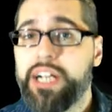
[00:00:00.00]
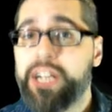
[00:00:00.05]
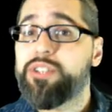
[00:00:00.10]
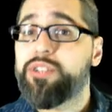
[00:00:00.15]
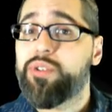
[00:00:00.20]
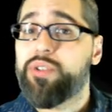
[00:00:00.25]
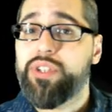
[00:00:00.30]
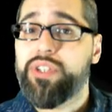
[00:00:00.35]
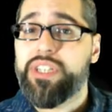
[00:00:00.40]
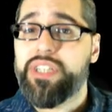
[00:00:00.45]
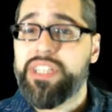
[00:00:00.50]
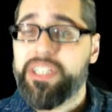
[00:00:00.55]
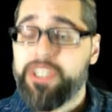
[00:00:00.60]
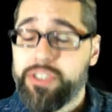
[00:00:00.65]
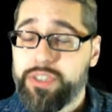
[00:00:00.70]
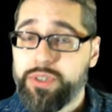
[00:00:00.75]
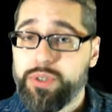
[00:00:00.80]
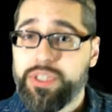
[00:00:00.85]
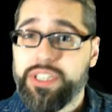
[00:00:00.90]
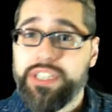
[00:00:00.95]
So you can
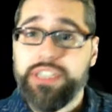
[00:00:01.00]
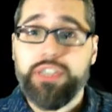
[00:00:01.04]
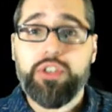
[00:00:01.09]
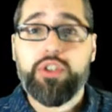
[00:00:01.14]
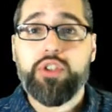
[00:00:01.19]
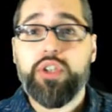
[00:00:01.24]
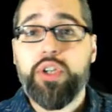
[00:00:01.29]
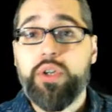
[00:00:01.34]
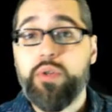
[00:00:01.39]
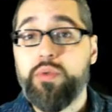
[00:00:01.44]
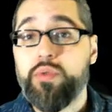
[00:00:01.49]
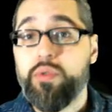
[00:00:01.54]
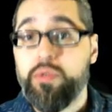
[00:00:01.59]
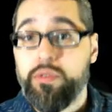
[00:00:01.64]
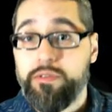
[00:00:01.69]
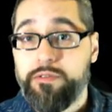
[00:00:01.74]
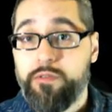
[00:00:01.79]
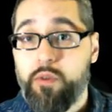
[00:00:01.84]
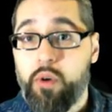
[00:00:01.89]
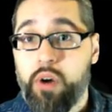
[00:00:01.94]
introduce these two
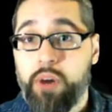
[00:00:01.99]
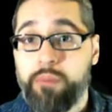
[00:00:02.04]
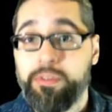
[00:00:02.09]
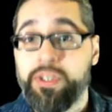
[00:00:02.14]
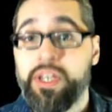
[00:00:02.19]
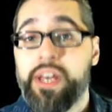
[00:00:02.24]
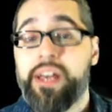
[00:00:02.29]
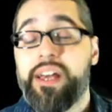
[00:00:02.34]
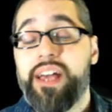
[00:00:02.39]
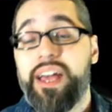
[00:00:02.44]
new forms